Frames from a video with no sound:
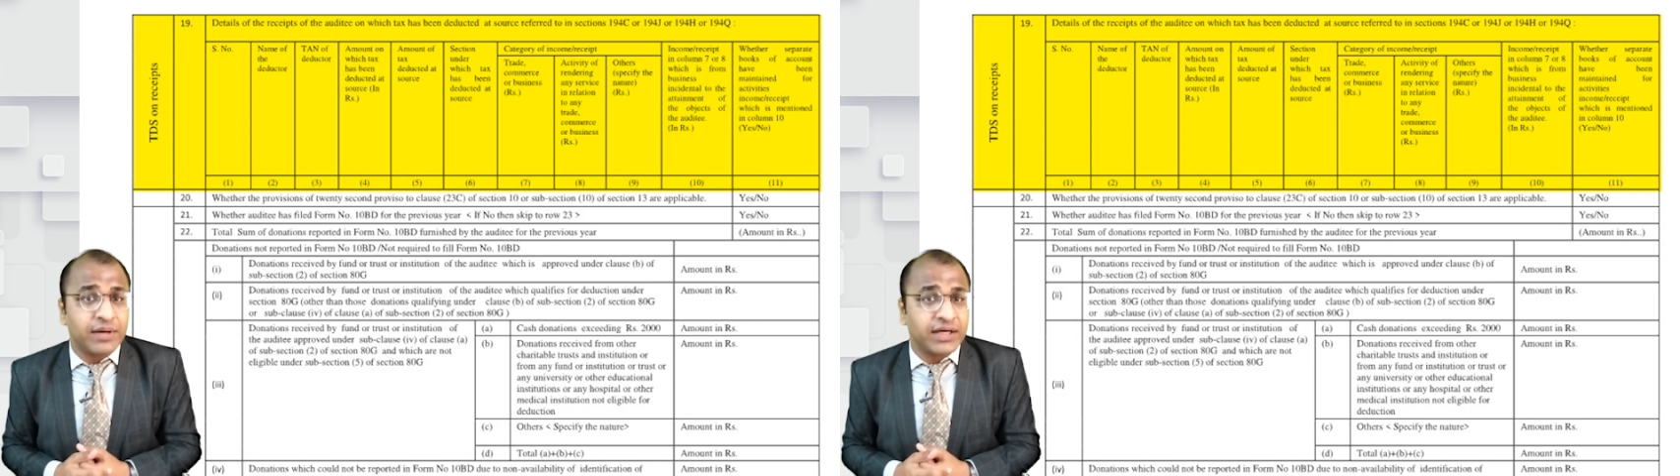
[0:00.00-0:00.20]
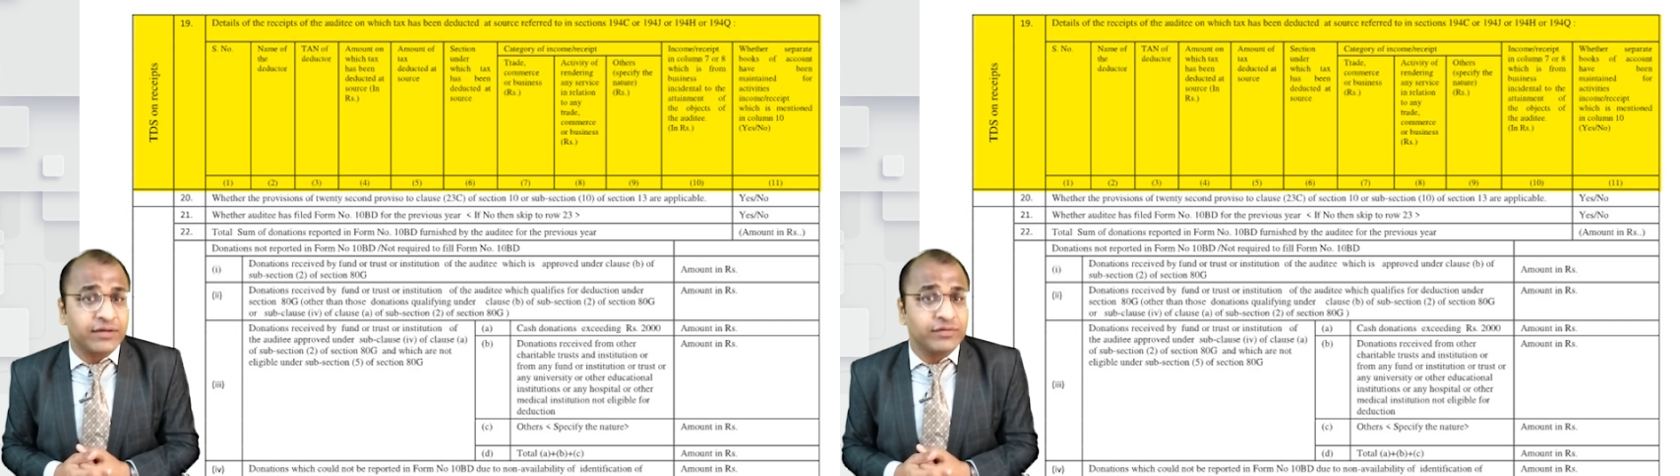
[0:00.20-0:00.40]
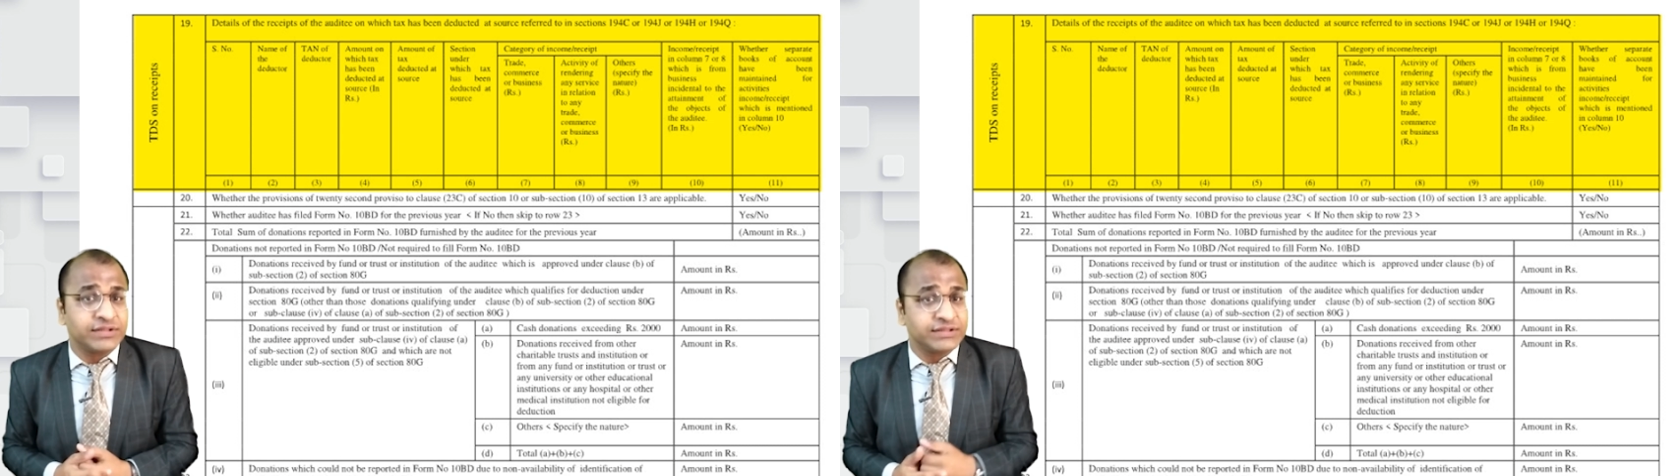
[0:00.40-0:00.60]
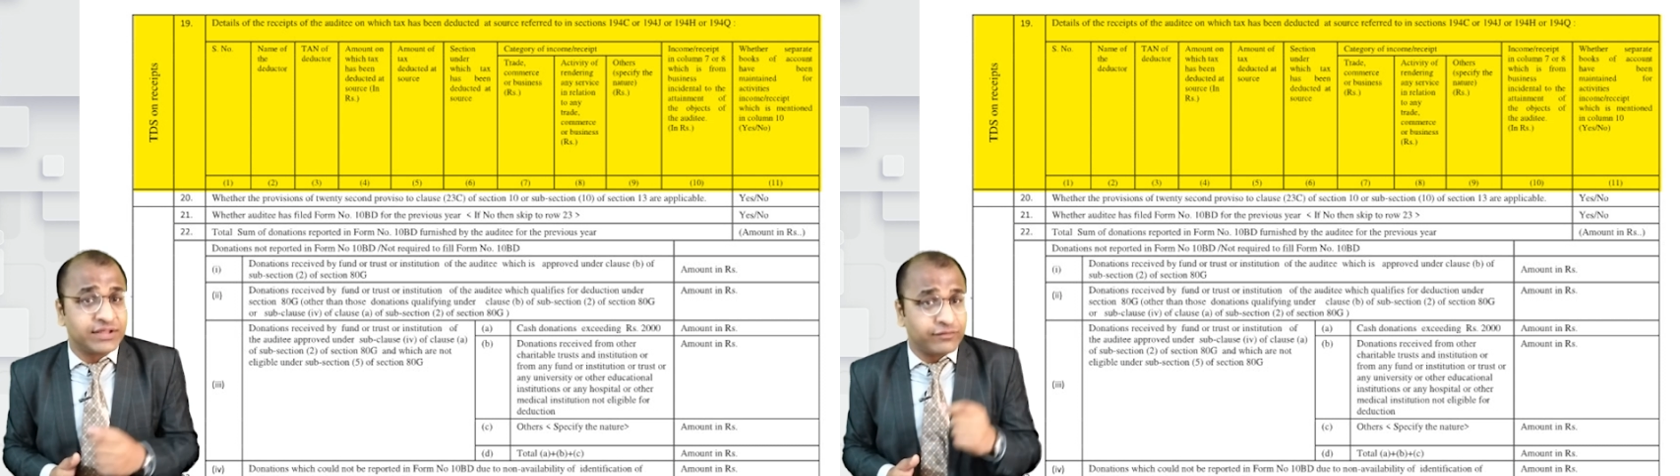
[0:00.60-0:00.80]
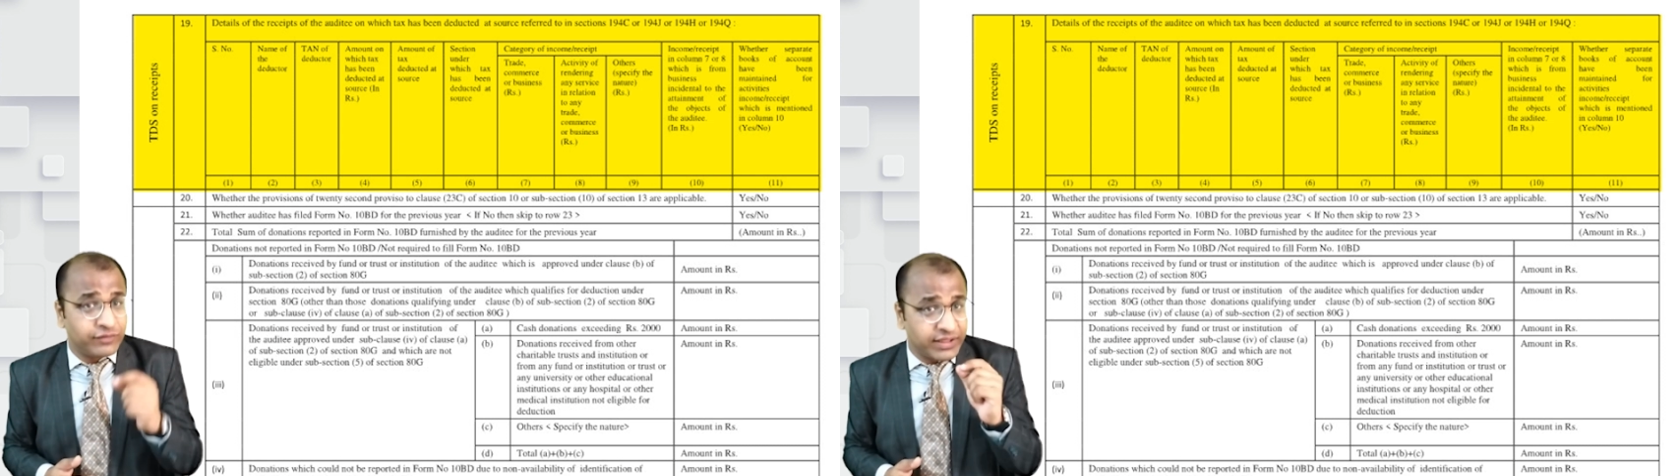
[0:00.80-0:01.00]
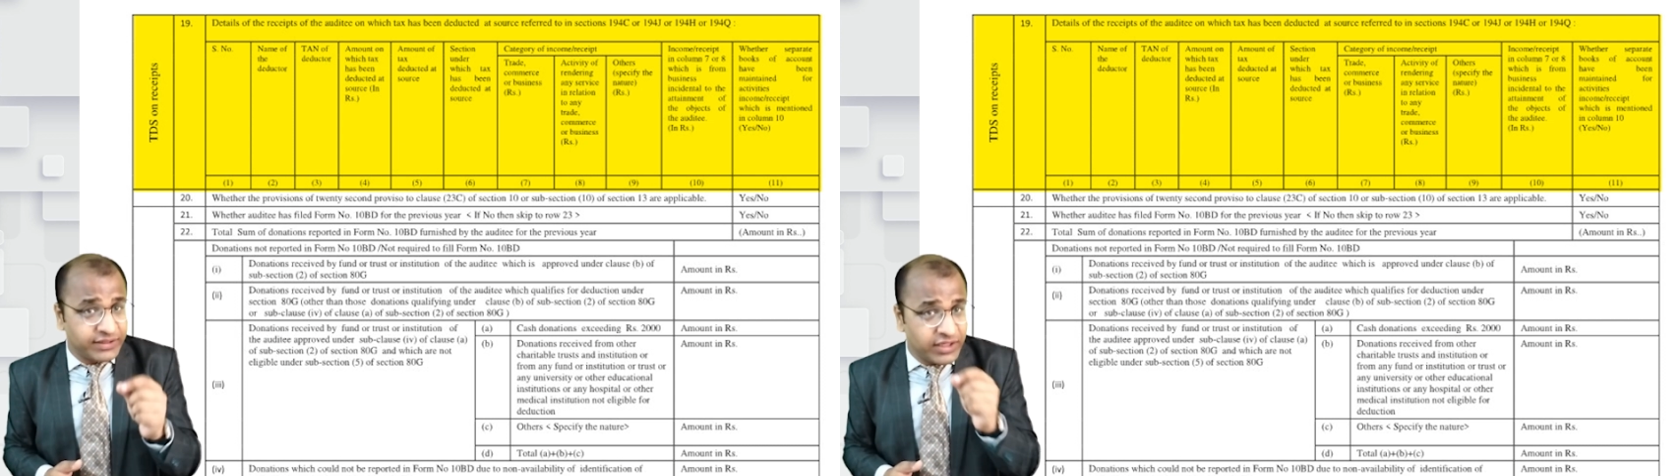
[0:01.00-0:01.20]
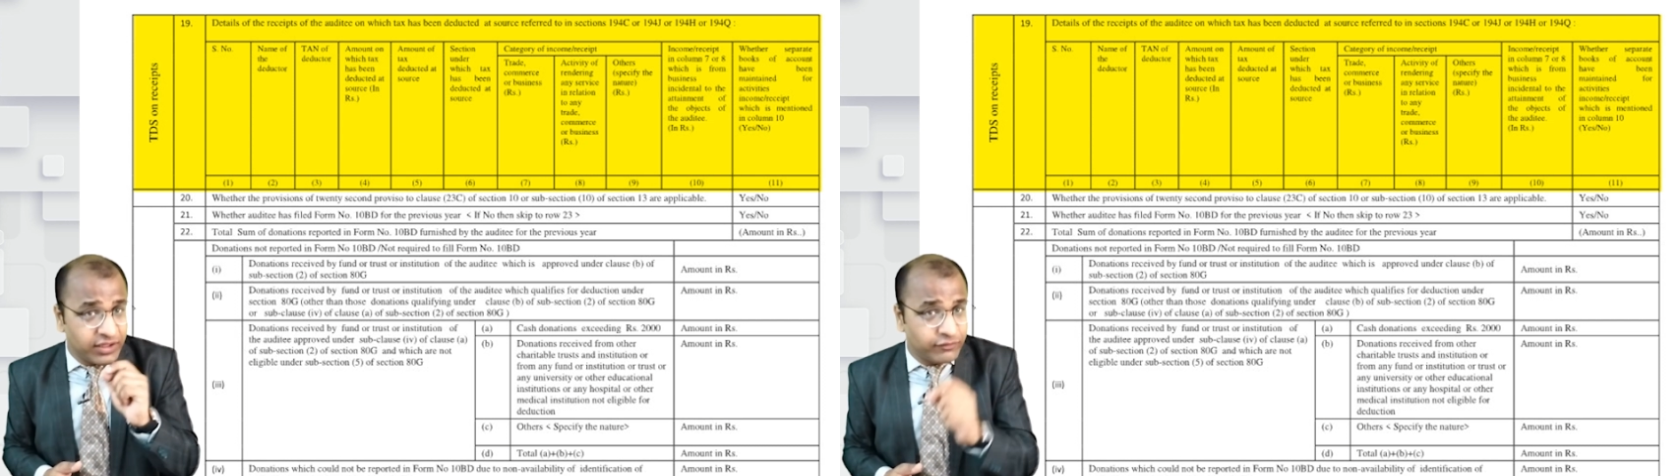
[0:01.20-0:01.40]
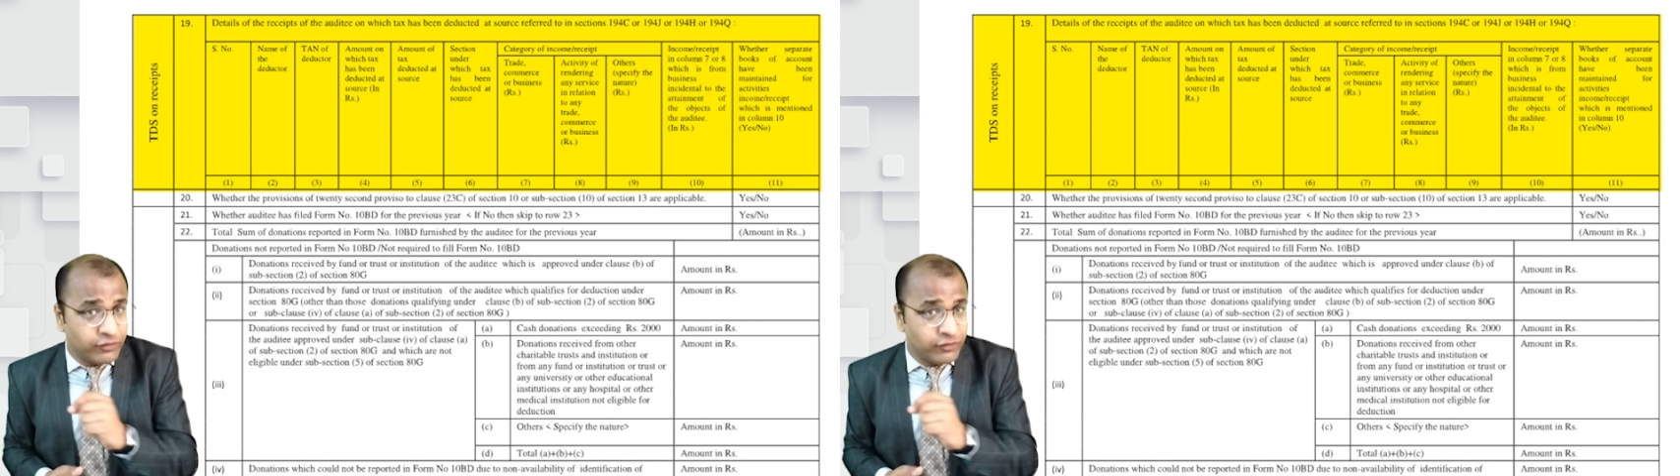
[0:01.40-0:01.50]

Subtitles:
party, which is reflected in